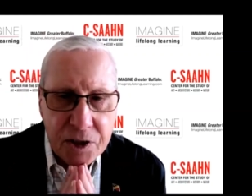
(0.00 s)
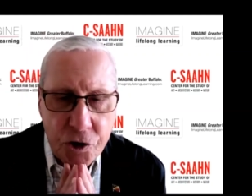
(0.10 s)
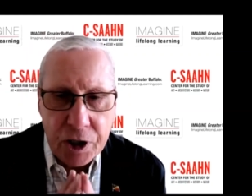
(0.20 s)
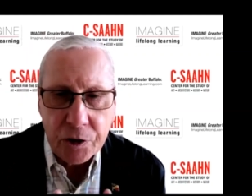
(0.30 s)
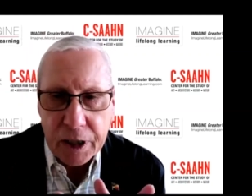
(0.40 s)

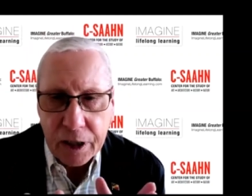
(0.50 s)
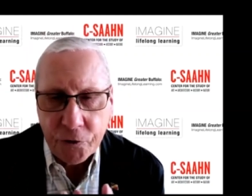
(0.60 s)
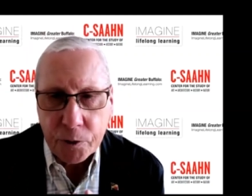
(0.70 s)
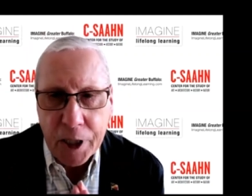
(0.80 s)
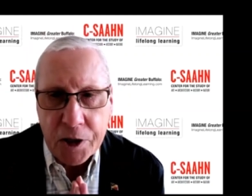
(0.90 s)
sharing mm-hmm.
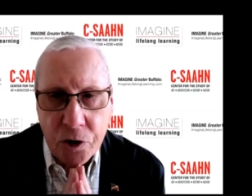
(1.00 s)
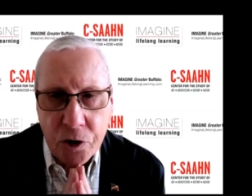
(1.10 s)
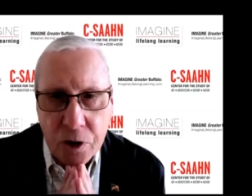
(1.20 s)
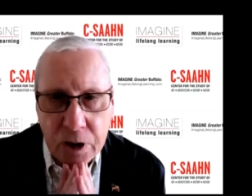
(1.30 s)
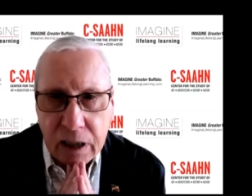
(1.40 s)

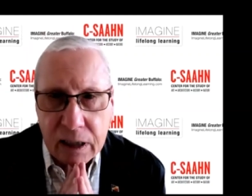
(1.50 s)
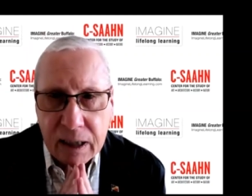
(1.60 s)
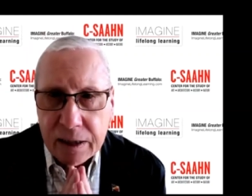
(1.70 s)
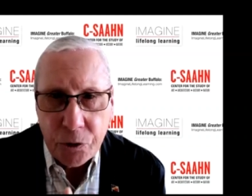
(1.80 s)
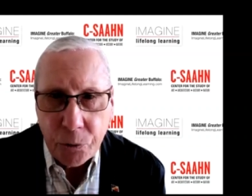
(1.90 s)
information. Now,
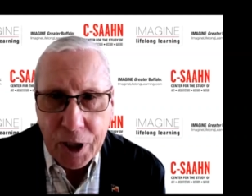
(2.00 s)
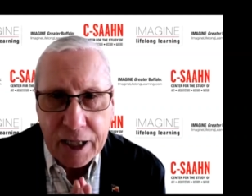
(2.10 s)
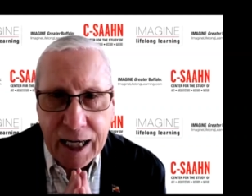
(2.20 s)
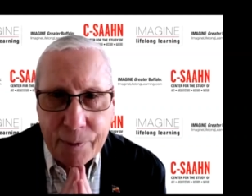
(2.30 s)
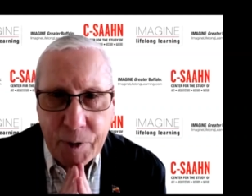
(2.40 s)
do you want
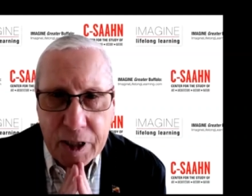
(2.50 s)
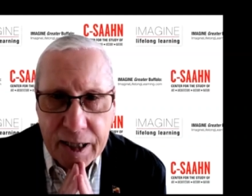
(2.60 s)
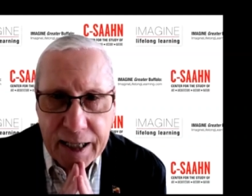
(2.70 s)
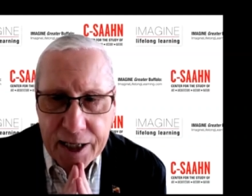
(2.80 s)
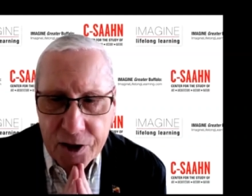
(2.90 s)
to comment
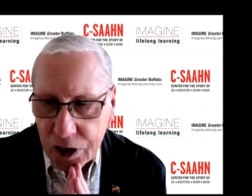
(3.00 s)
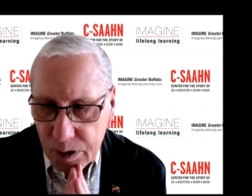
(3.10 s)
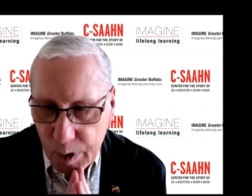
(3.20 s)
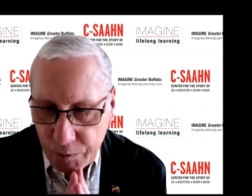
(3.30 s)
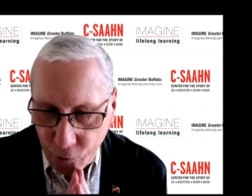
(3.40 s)
on that,
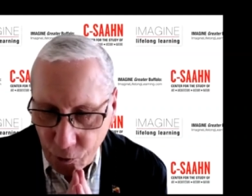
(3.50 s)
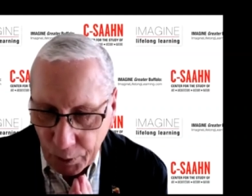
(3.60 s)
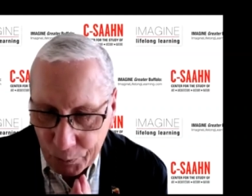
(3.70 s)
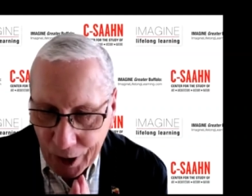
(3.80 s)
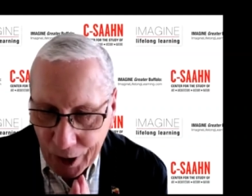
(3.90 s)
JD, before
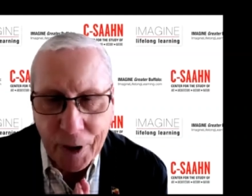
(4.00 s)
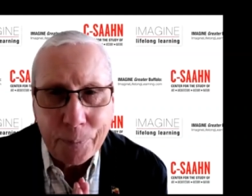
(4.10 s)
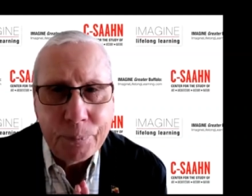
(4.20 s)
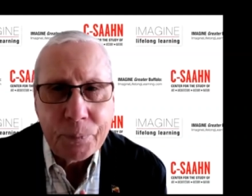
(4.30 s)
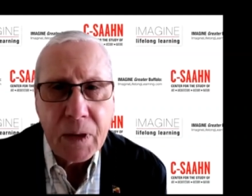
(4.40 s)
we wrap up?